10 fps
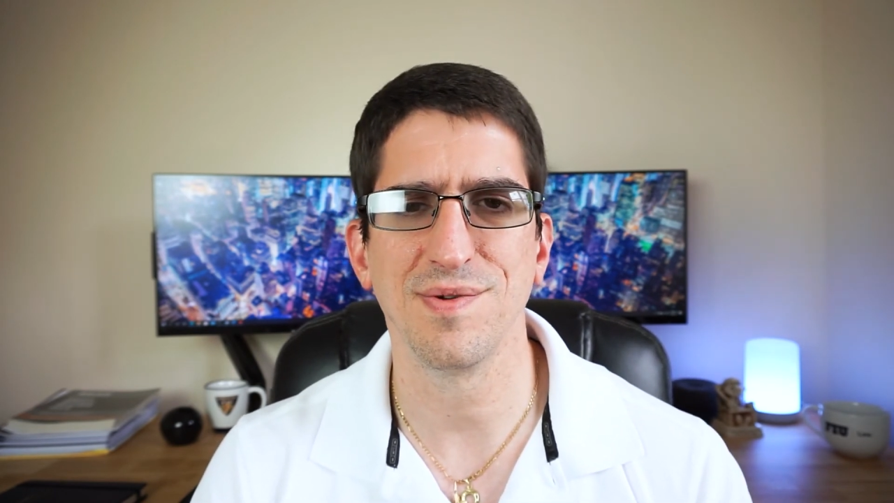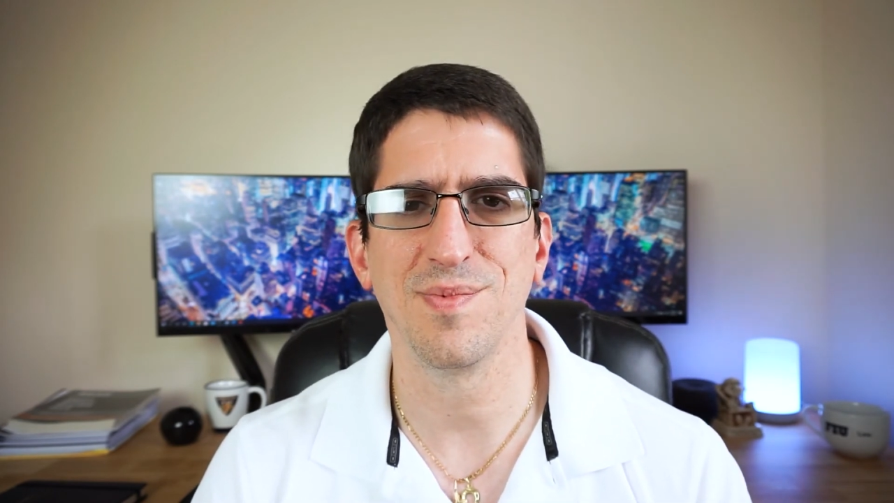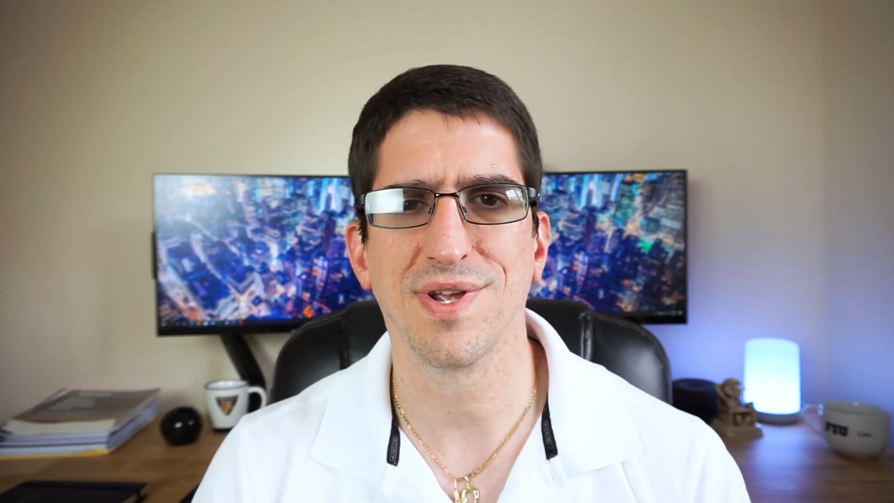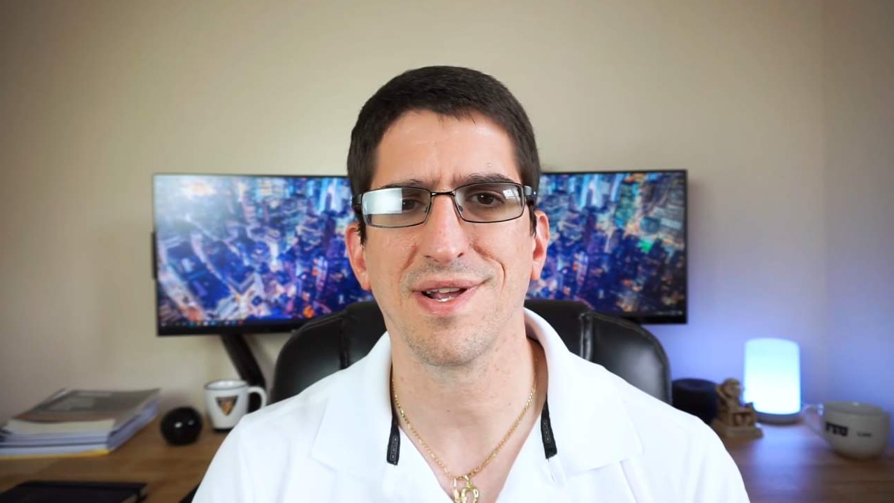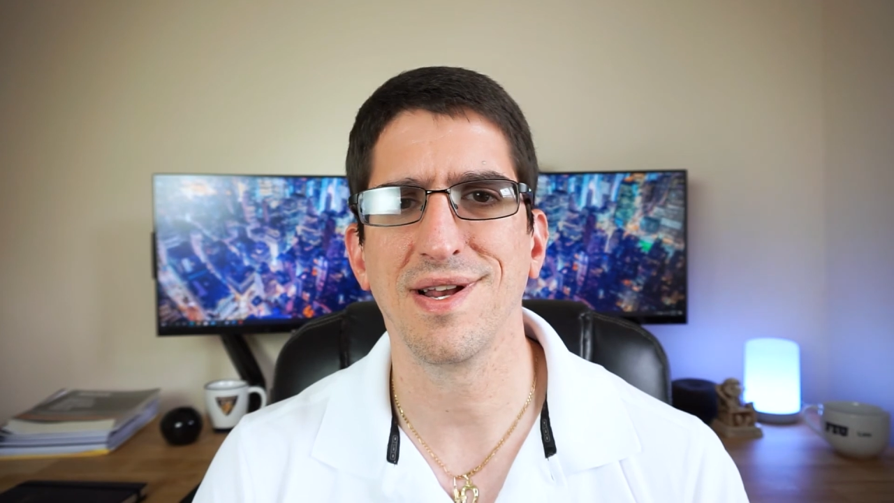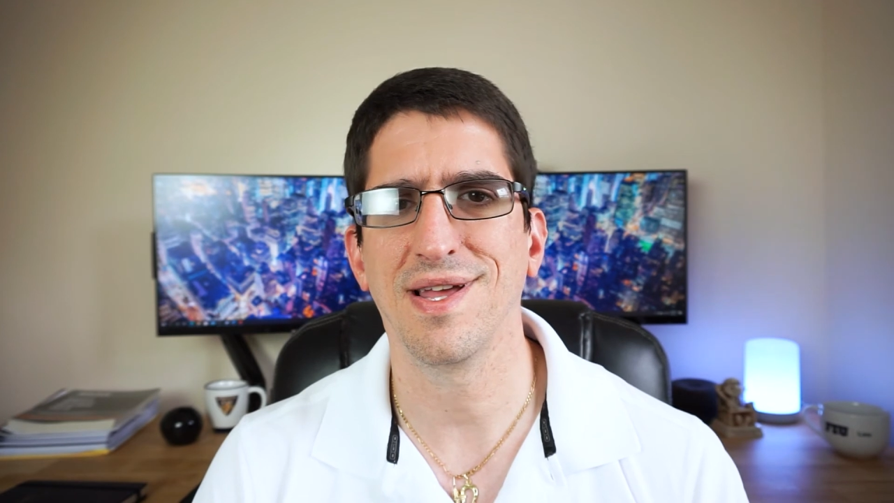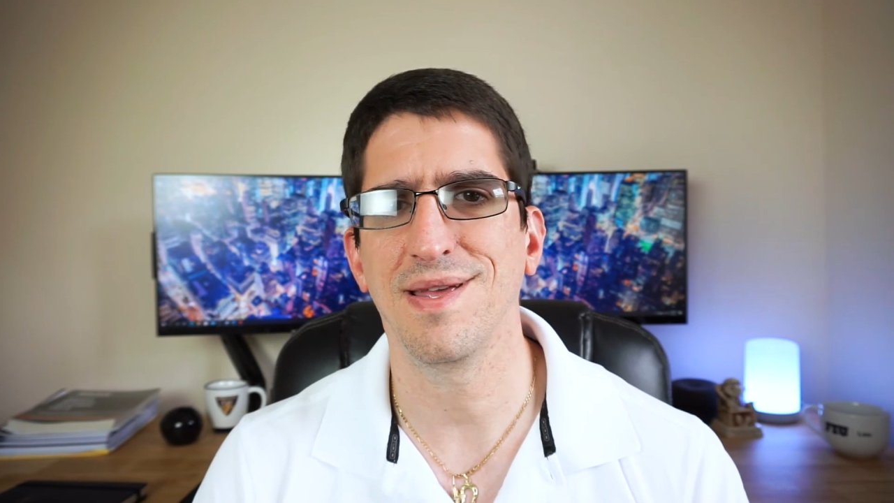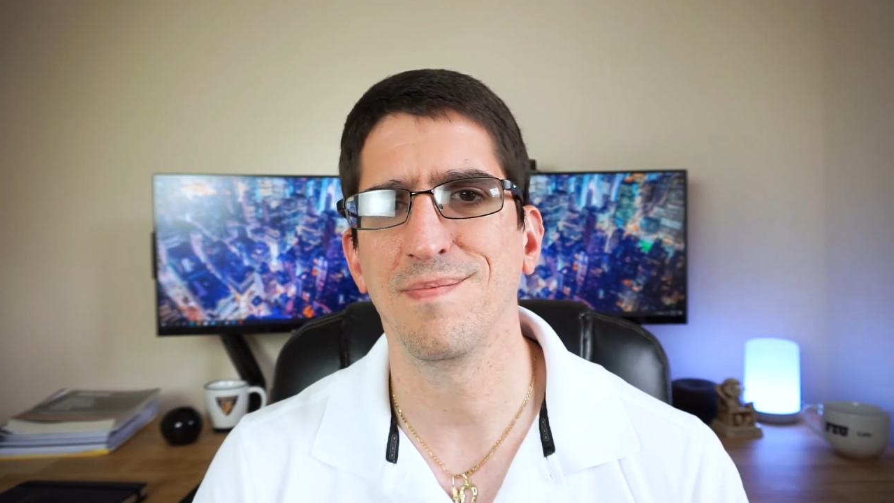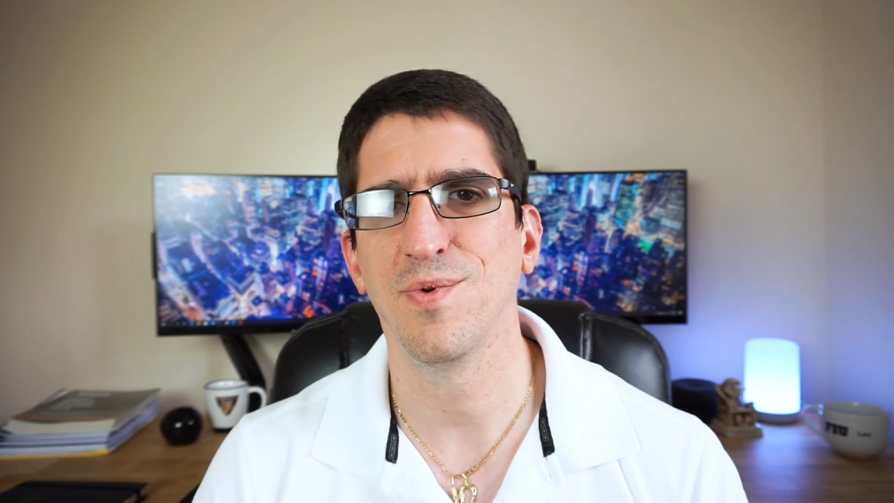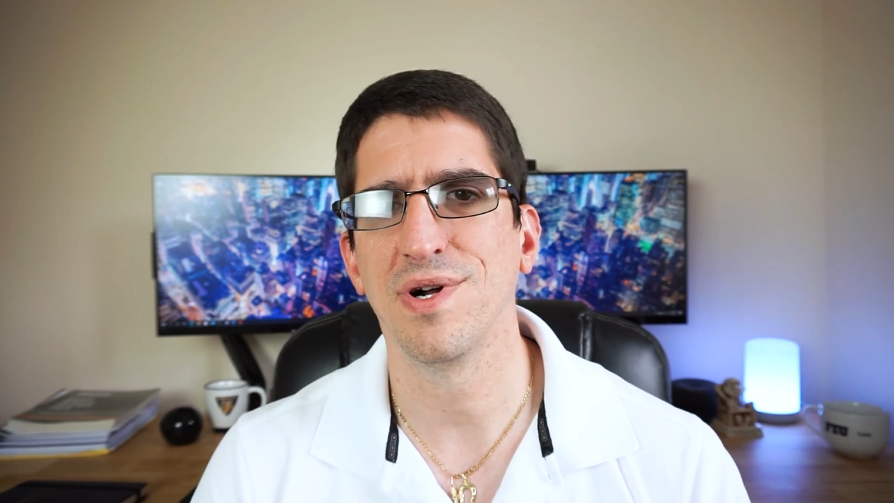bring a
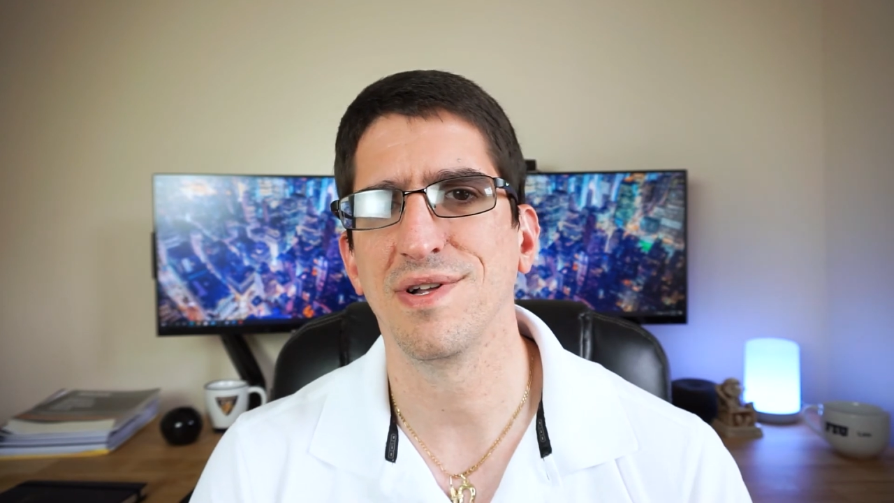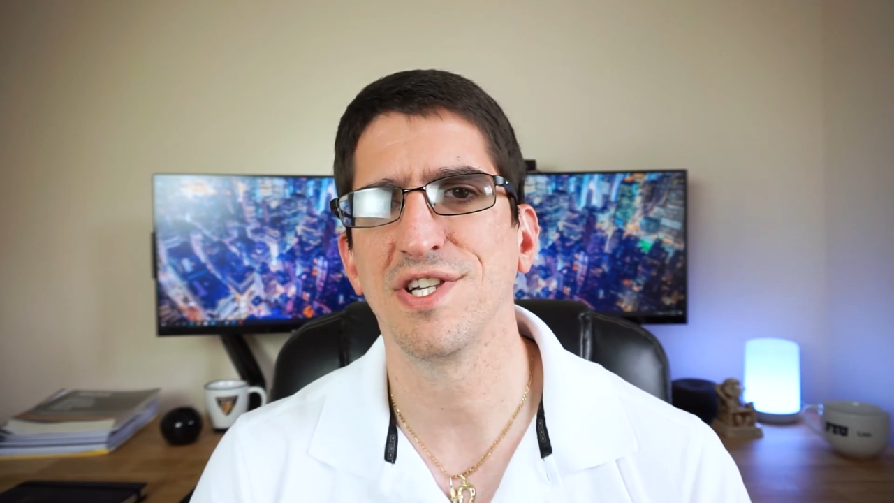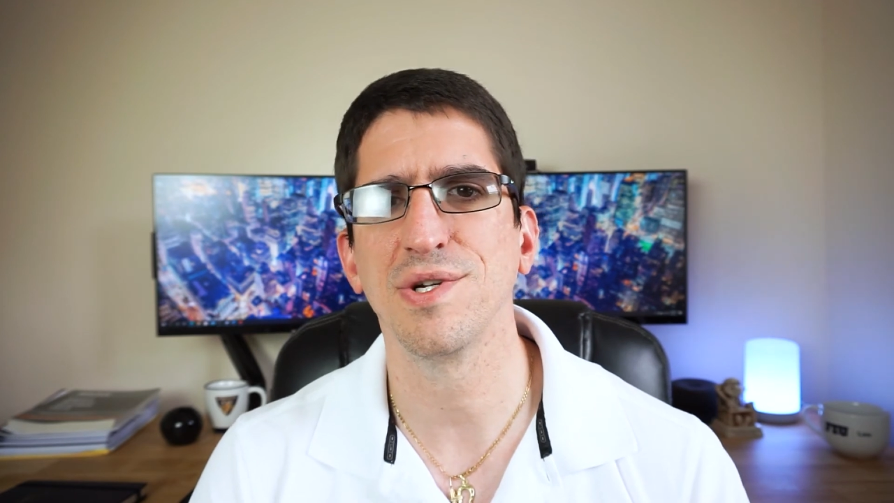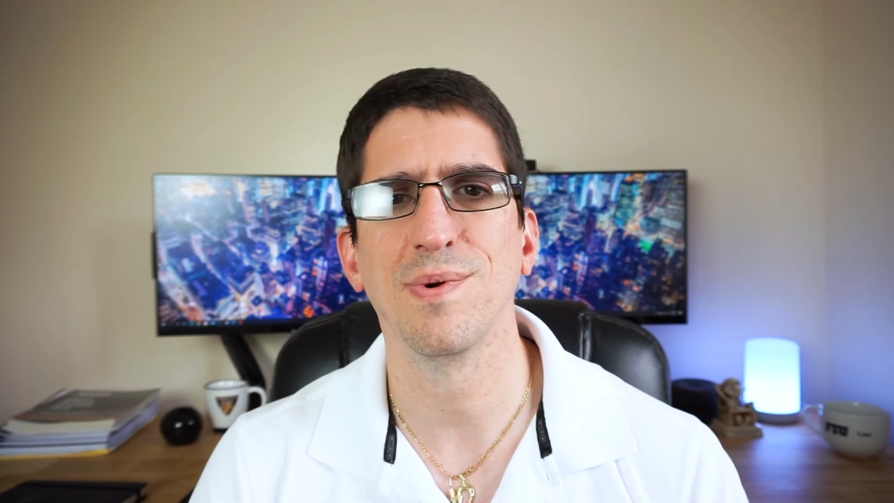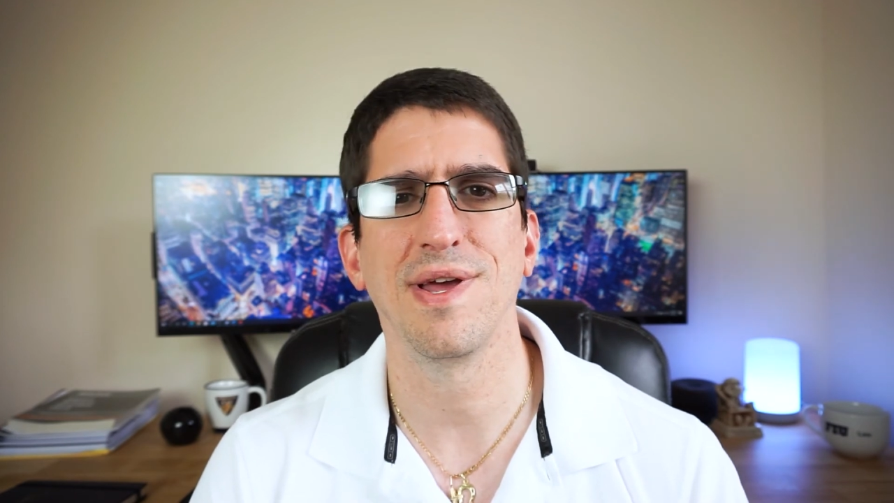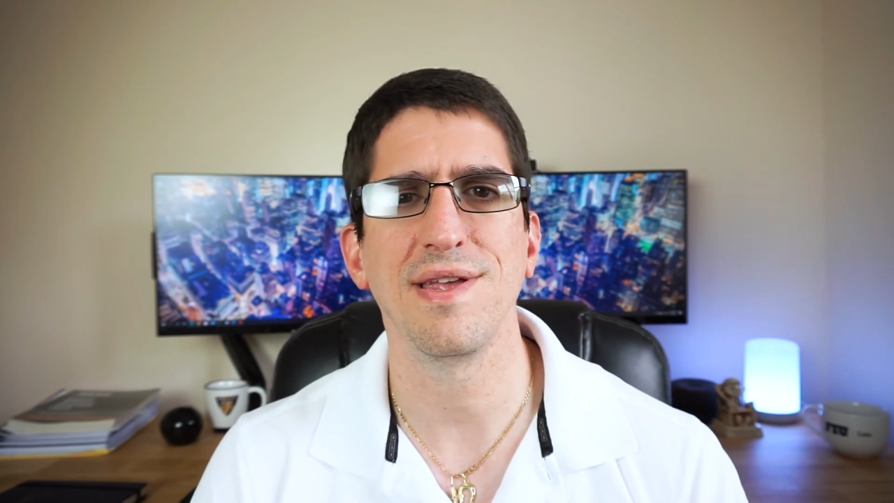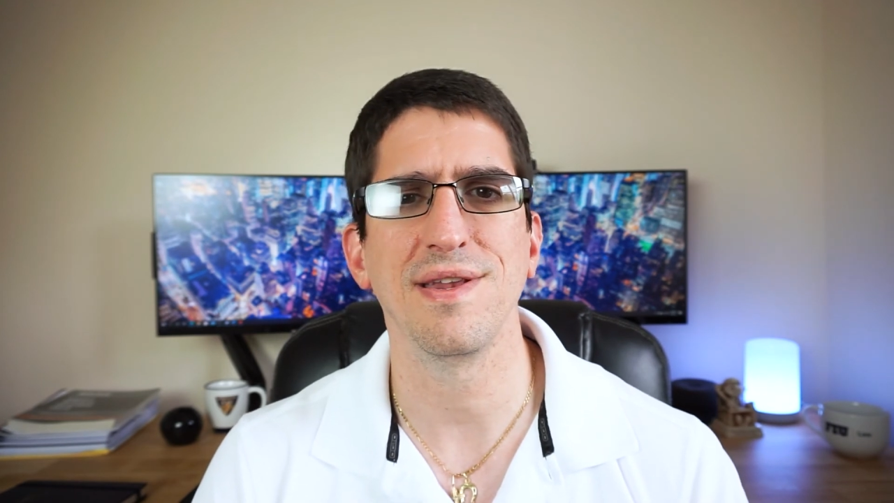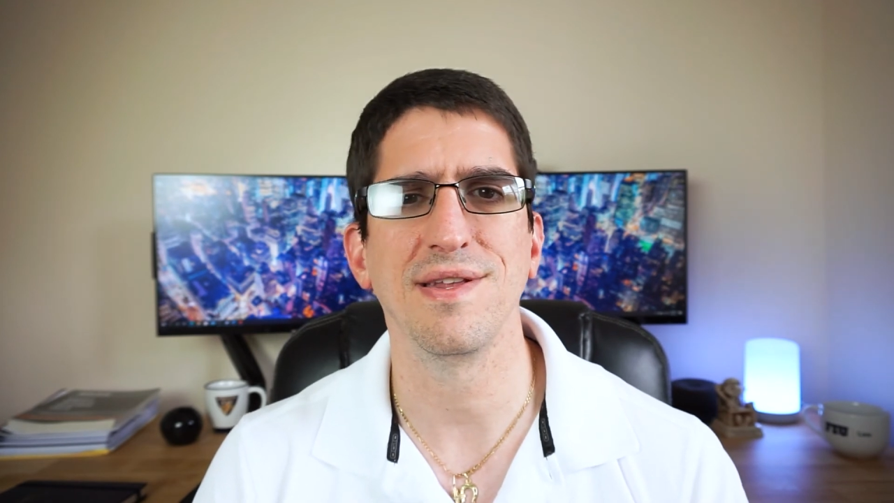claim, well, it's too late.